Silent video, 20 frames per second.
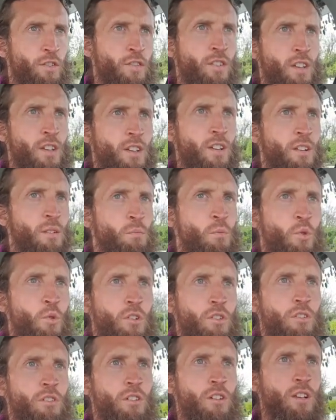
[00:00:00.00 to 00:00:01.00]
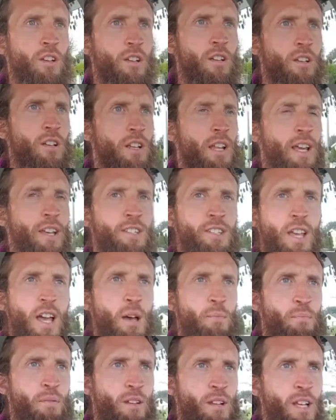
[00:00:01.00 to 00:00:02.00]
feel more like less
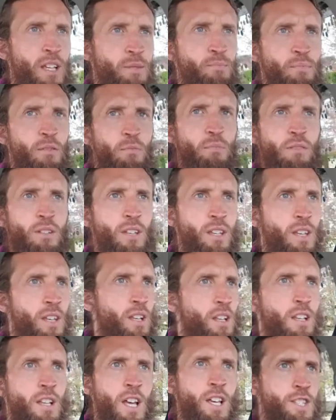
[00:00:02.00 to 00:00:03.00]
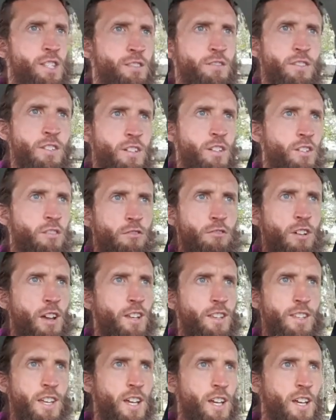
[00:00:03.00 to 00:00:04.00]
happy, less bubbly, less of a
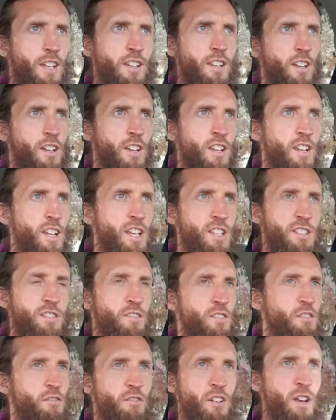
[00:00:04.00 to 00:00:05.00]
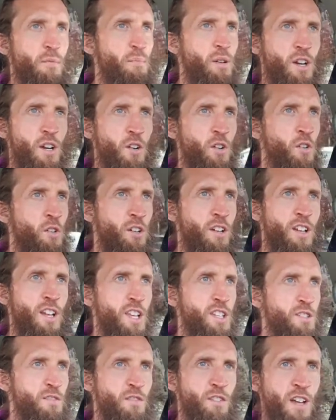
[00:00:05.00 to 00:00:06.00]
great dad, like less of a great parent,
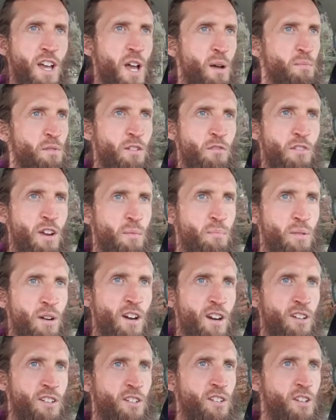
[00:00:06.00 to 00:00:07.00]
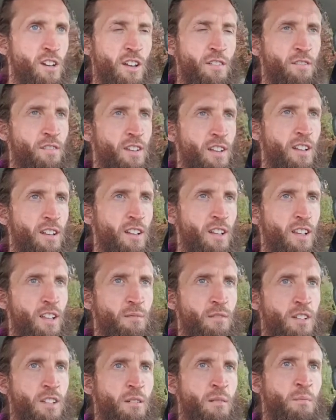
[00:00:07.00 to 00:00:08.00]
less of a happy, great partner. I feel like
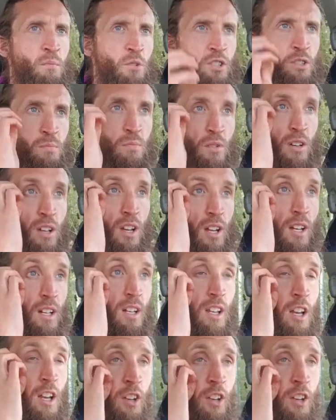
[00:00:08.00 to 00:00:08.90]
I'm much more likely.